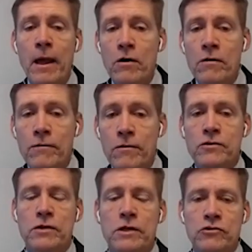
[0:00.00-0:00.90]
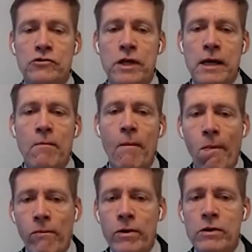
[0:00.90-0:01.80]
Unfortunately, today,
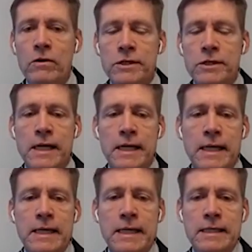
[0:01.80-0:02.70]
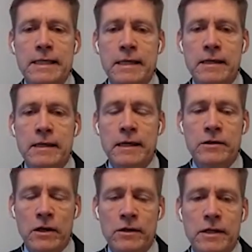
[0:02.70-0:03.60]
the golden standard is the
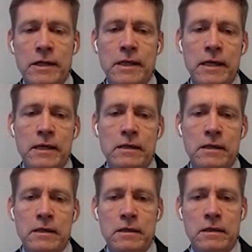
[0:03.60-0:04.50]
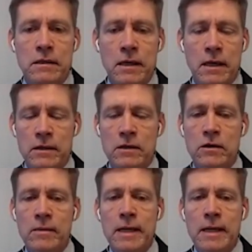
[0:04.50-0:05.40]
histology that is answer
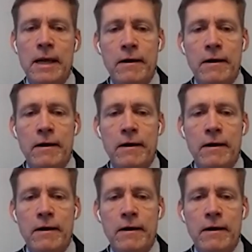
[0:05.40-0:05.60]
coming